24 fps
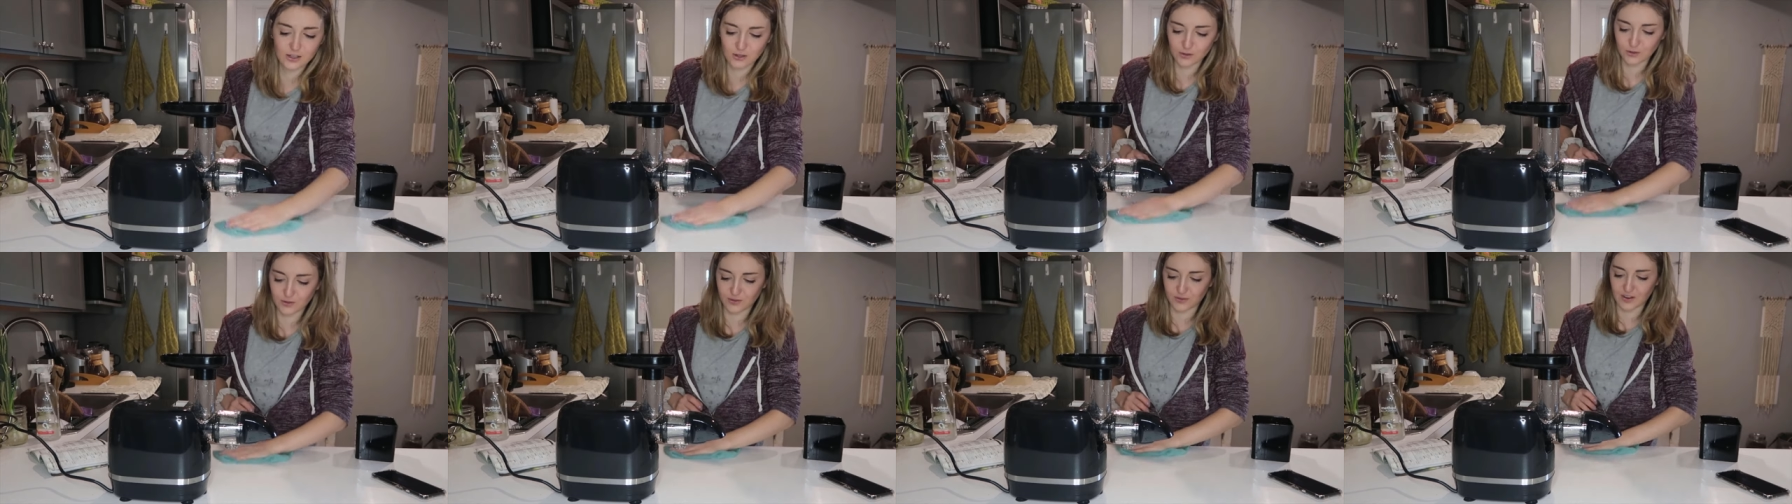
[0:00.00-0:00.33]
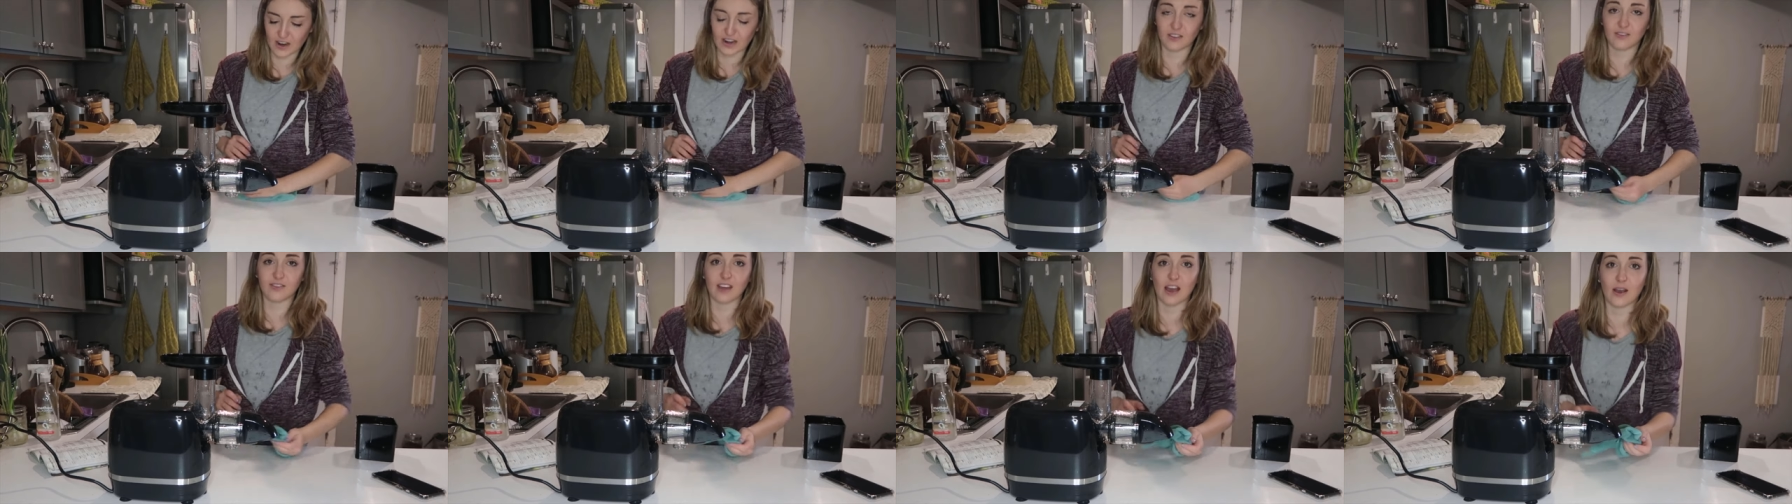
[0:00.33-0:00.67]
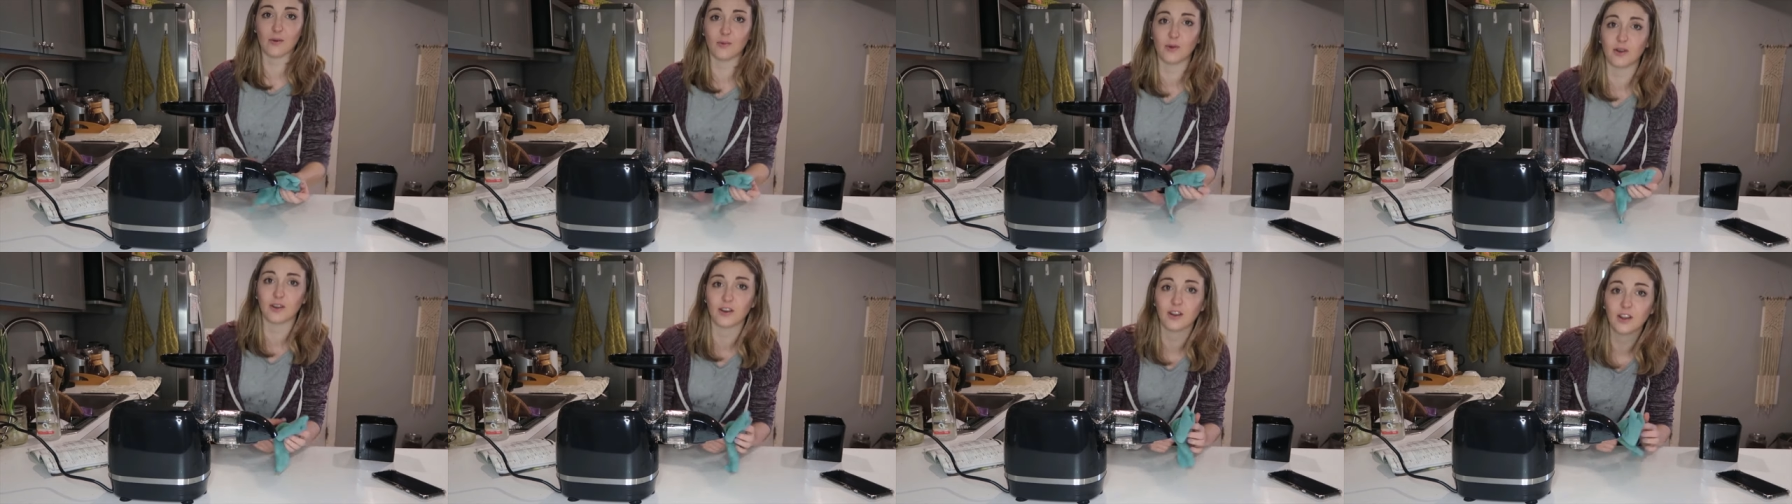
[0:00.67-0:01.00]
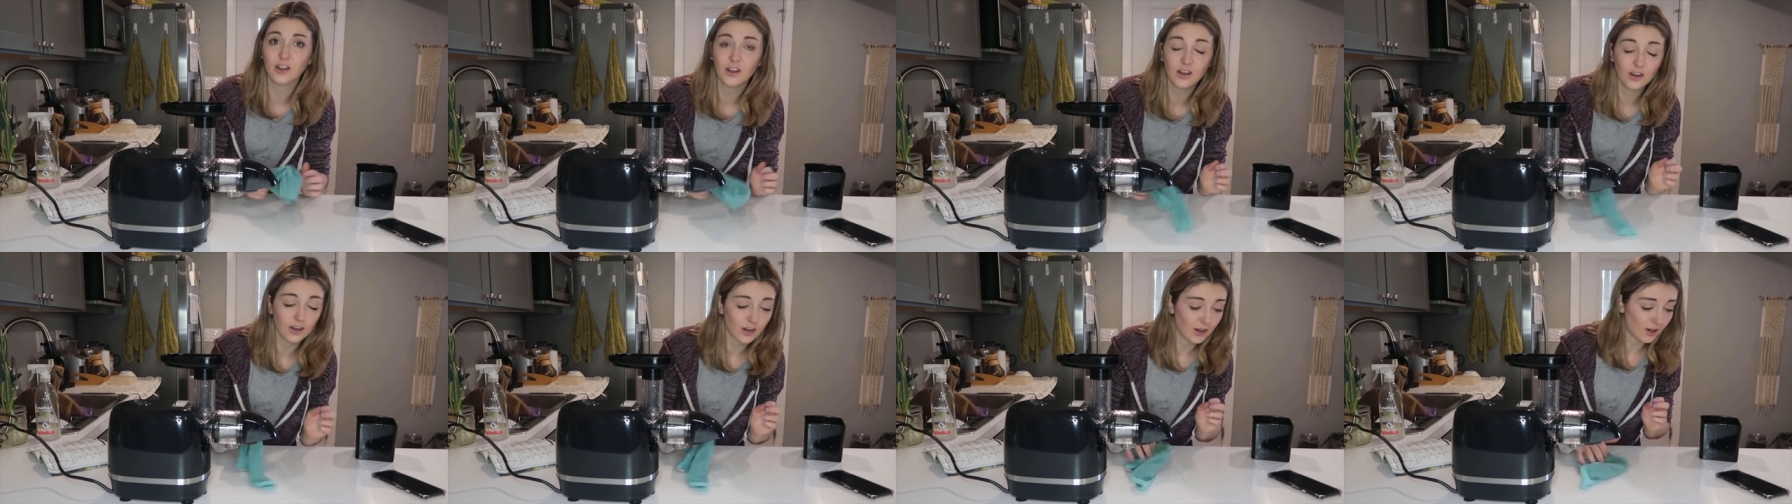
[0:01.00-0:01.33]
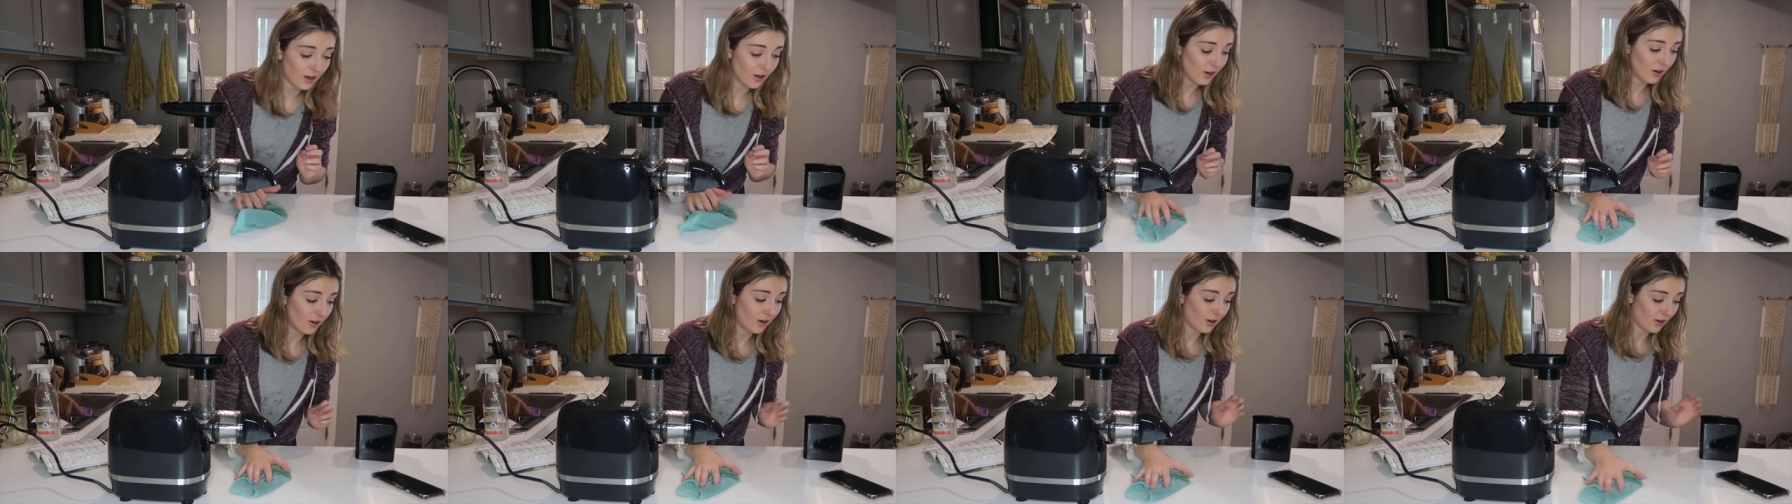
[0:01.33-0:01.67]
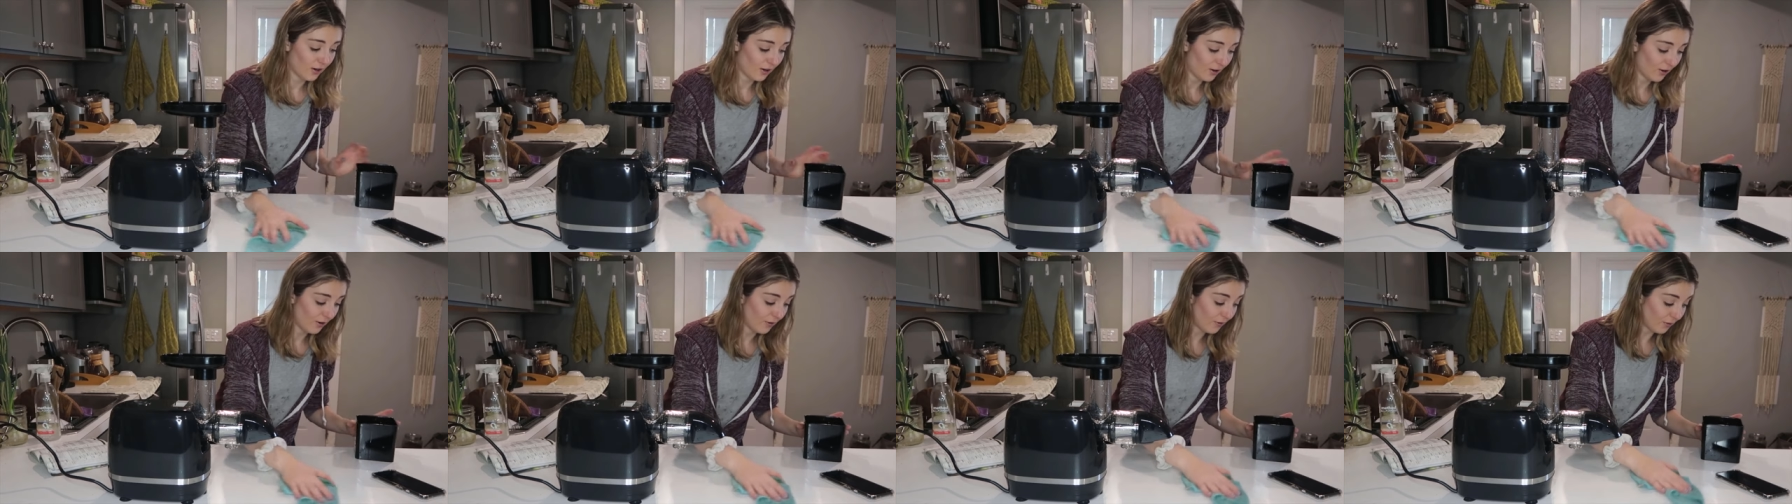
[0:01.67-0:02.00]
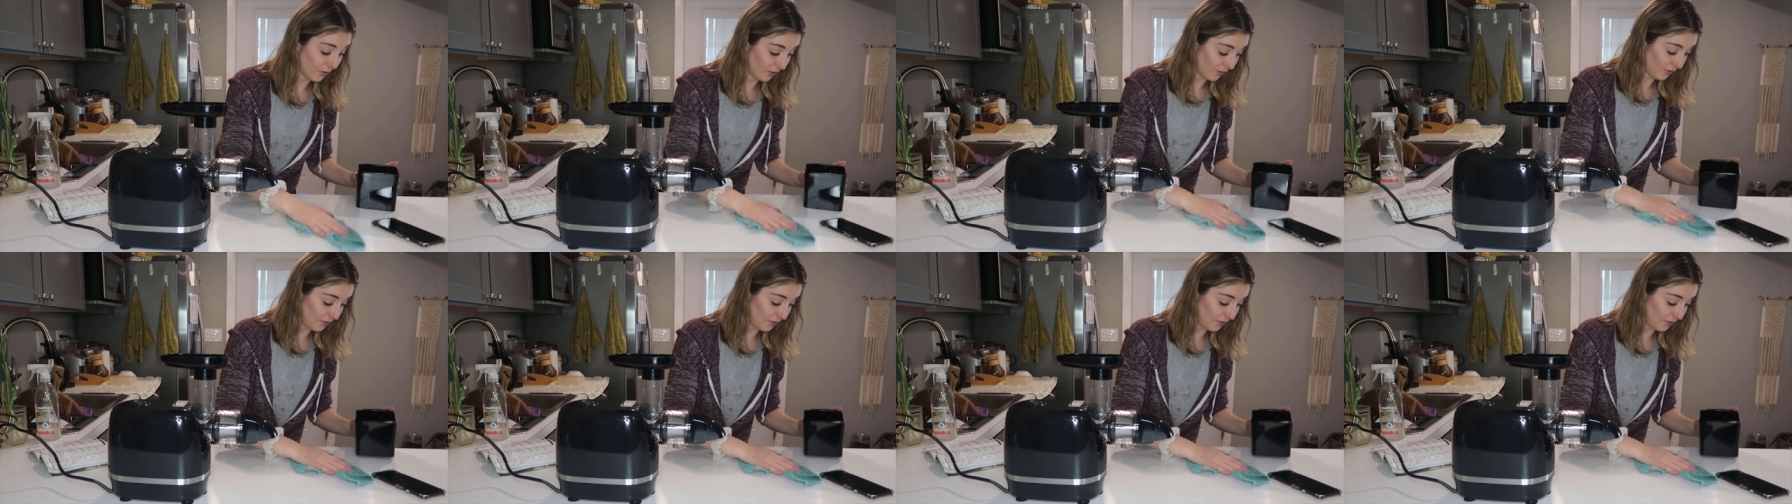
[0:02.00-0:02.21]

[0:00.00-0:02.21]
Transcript: a huge fan of that one for